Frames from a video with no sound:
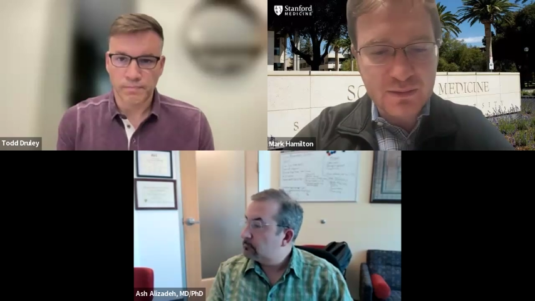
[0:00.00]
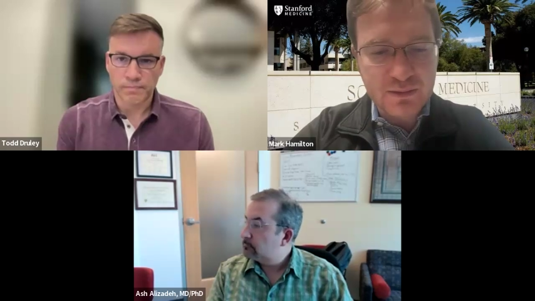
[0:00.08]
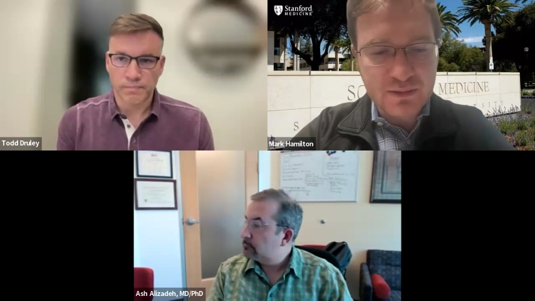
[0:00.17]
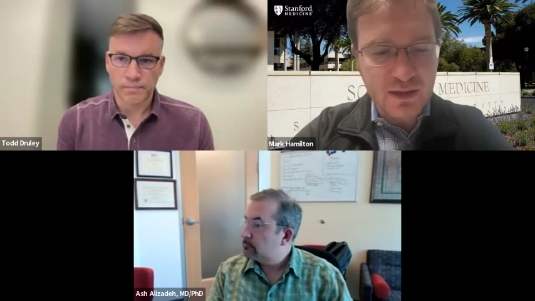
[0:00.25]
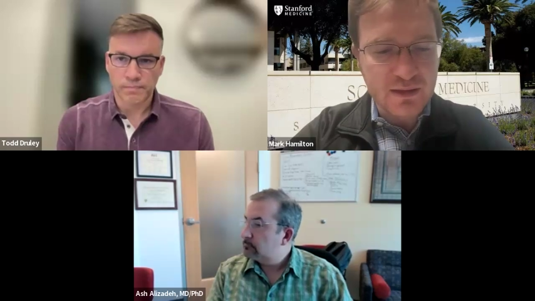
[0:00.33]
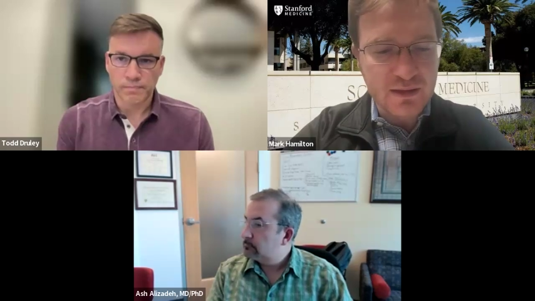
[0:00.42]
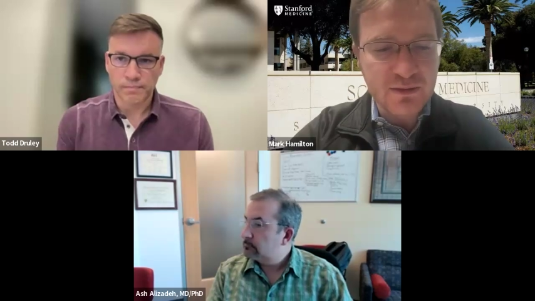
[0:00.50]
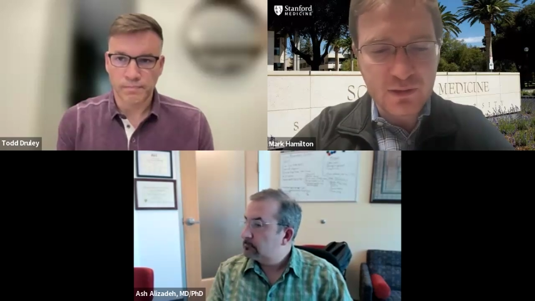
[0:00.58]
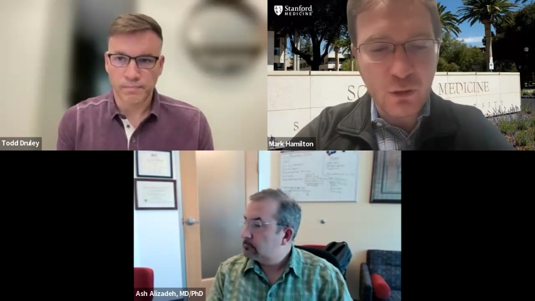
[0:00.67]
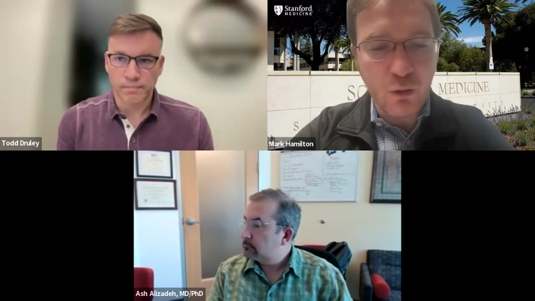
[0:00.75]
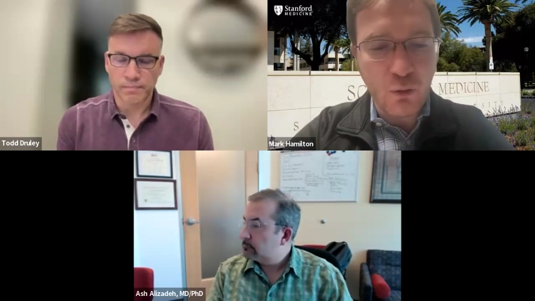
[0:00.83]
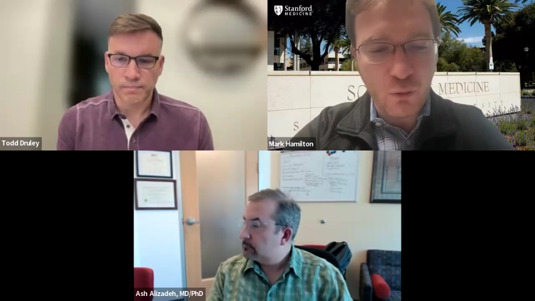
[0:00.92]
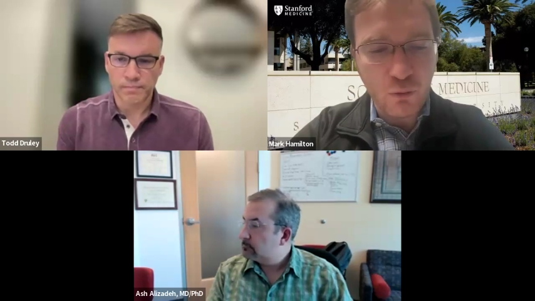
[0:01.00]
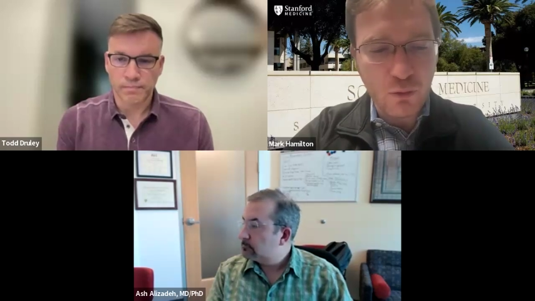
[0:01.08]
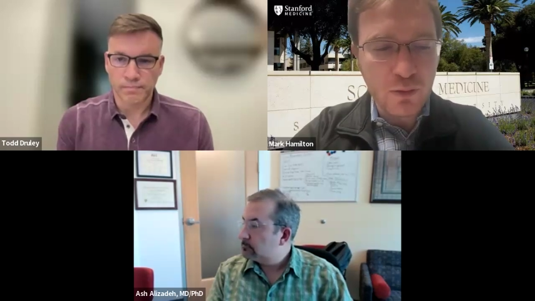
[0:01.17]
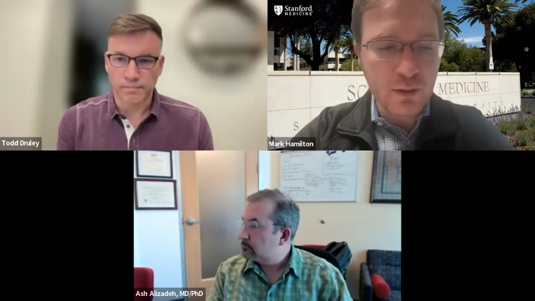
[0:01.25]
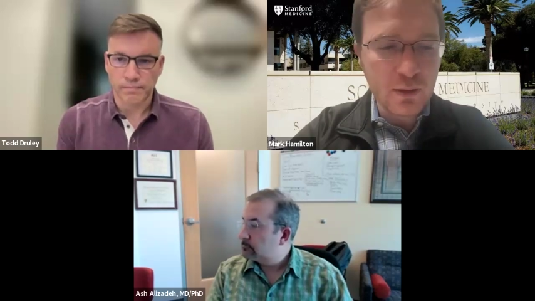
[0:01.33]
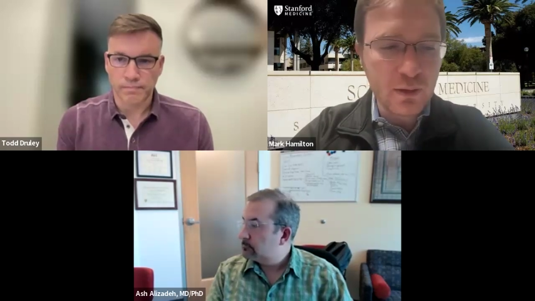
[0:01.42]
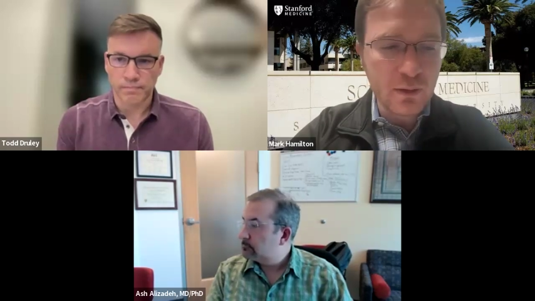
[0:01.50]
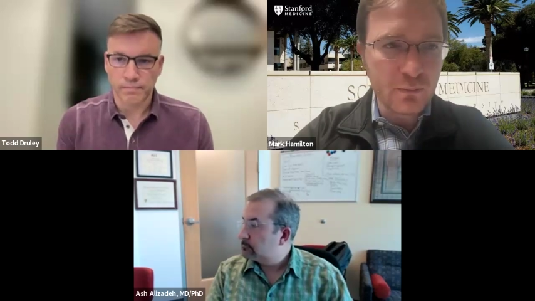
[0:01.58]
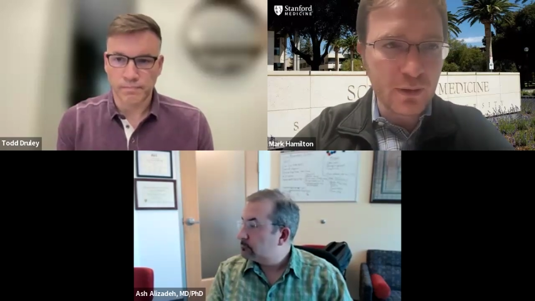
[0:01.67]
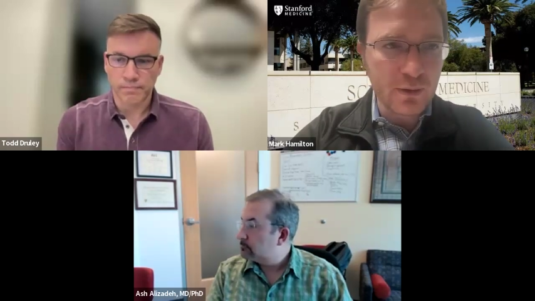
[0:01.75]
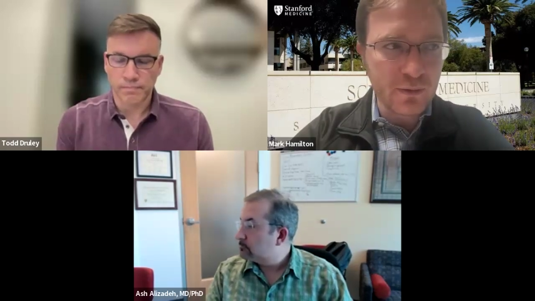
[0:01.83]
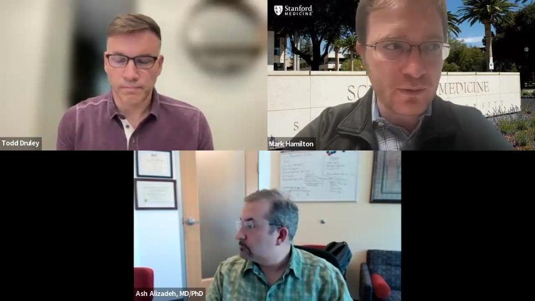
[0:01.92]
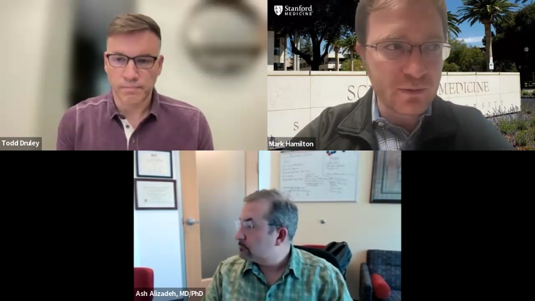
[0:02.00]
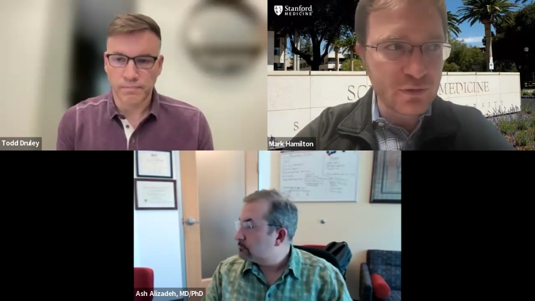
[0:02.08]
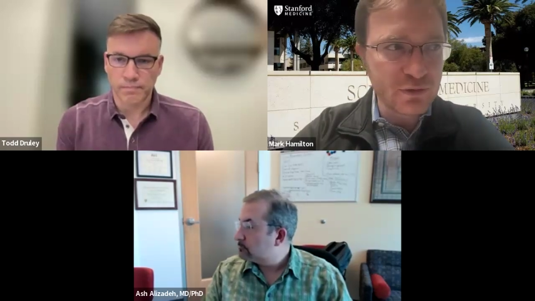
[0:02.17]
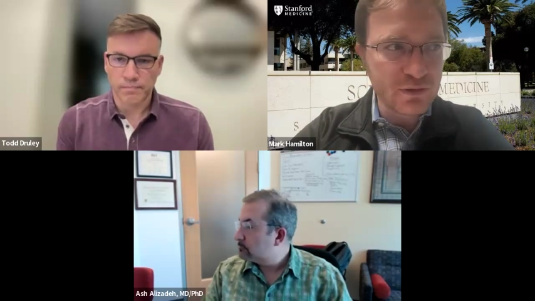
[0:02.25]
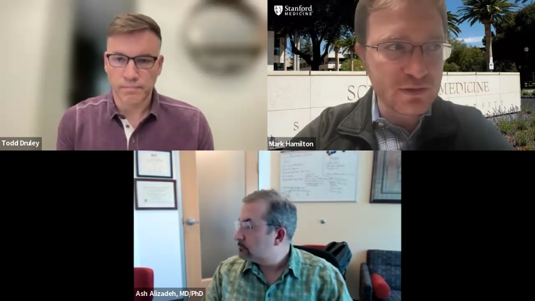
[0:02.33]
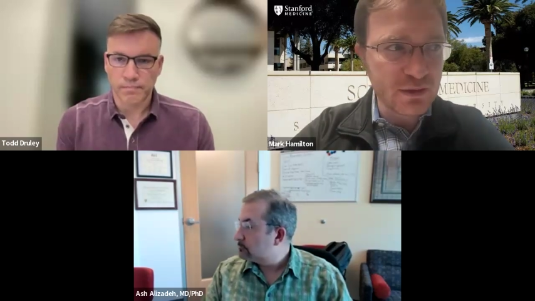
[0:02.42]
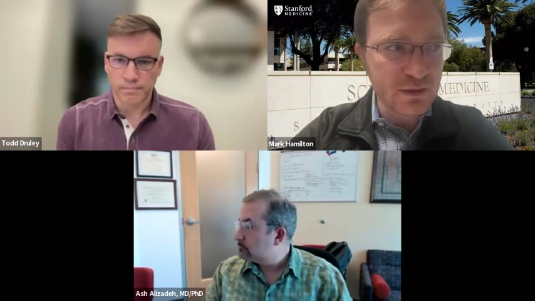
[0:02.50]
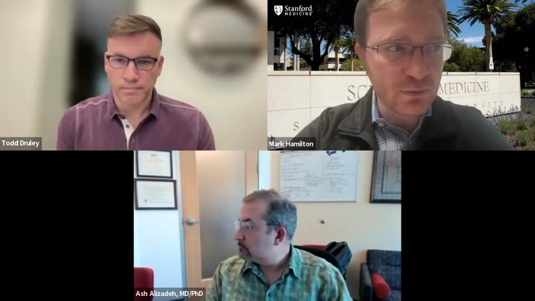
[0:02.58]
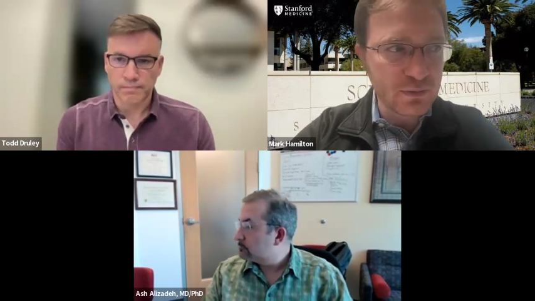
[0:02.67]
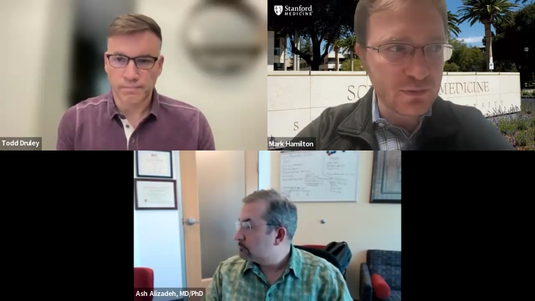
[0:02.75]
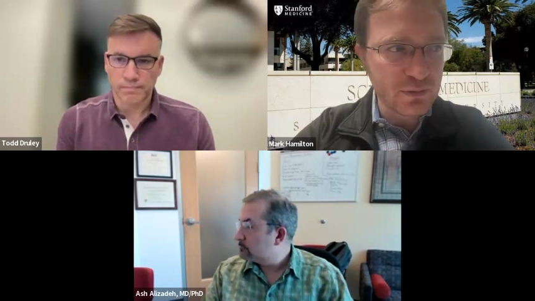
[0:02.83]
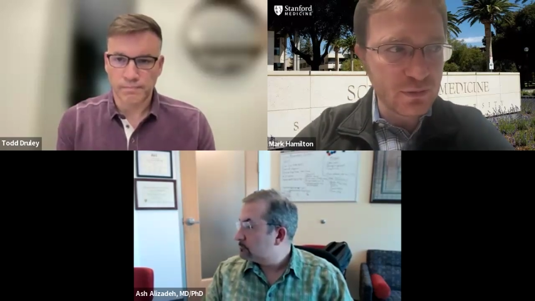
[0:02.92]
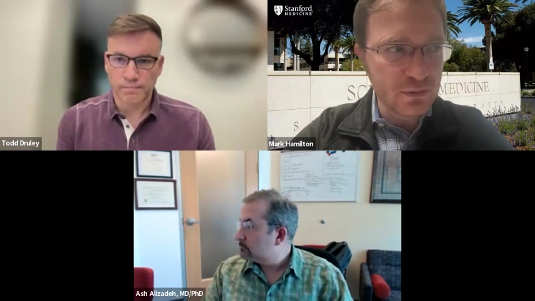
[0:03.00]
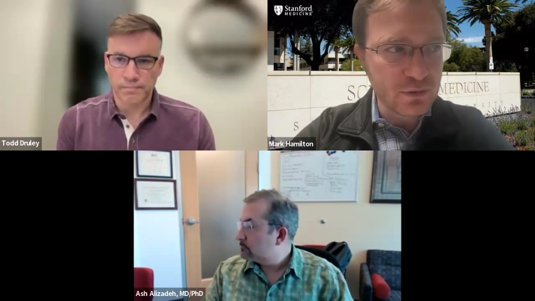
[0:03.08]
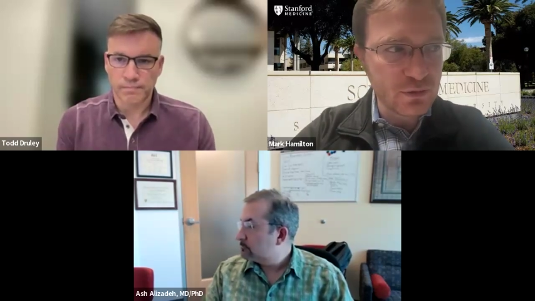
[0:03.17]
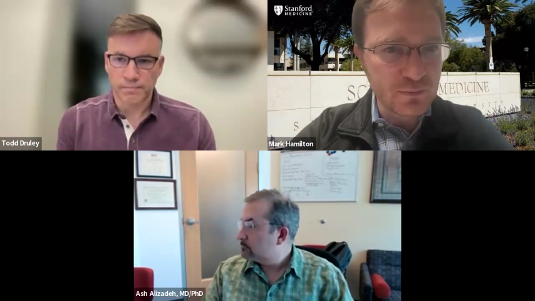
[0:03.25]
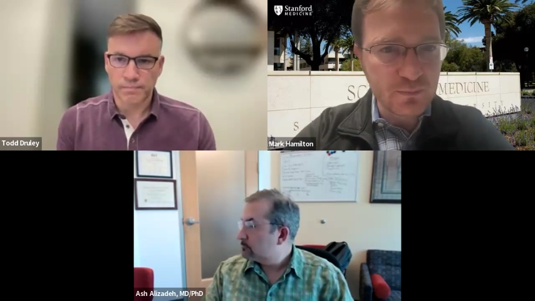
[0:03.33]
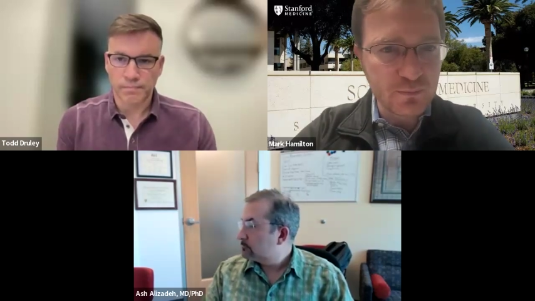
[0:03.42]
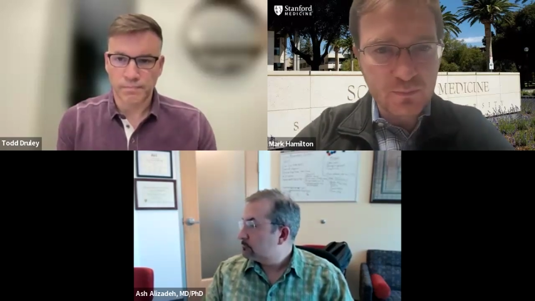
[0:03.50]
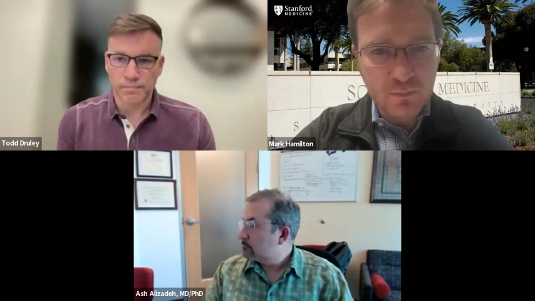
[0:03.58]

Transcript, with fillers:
Speaker 1: scientific whole rather than just a single institution.